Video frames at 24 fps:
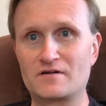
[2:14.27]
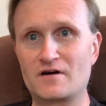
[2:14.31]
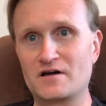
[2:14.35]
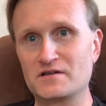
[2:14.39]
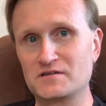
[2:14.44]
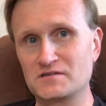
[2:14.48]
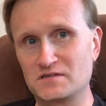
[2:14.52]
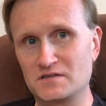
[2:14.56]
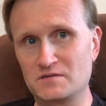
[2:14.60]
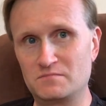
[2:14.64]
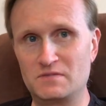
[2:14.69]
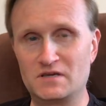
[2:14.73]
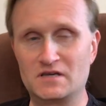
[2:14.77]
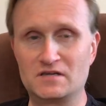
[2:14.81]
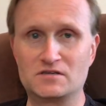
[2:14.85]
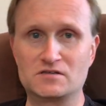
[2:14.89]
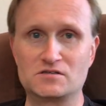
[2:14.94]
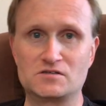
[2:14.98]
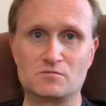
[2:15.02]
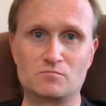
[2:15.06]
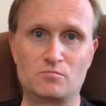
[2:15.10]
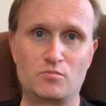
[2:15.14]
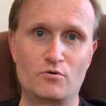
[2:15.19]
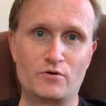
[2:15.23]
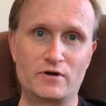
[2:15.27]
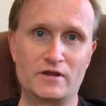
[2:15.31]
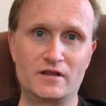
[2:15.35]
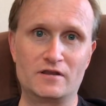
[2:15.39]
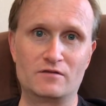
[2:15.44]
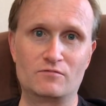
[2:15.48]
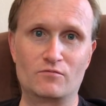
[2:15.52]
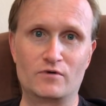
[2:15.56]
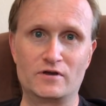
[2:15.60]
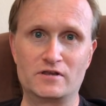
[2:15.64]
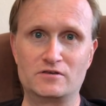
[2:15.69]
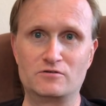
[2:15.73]
constantly being
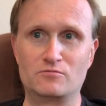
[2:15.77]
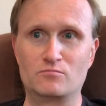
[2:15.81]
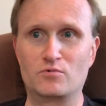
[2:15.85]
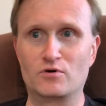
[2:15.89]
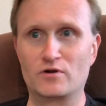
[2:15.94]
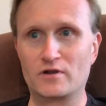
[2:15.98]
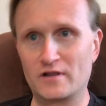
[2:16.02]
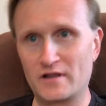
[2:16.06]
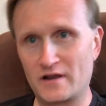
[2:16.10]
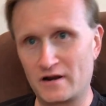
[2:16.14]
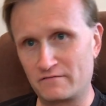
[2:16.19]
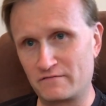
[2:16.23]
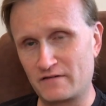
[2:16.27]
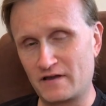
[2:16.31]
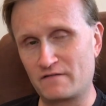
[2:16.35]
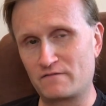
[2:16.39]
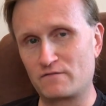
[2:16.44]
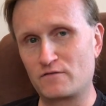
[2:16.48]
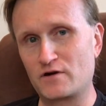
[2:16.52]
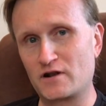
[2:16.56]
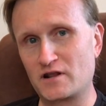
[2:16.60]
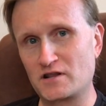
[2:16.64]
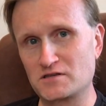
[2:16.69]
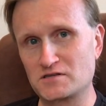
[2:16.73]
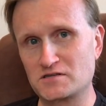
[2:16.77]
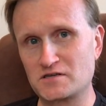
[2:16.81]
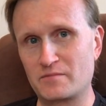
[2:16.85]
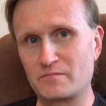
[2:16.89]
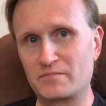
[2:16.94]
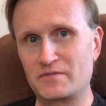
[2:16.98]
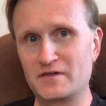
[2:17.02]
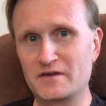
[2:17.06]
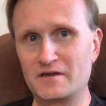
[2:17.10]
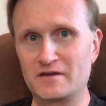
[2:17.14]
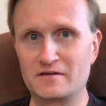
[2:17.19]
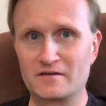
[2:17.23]
disappointed when you put a lot of effort into
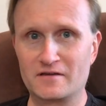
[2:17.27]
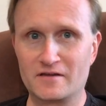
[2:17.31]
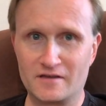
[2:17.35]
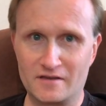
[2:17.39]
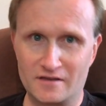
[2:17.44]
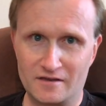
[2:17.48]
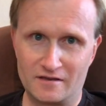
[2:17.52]
something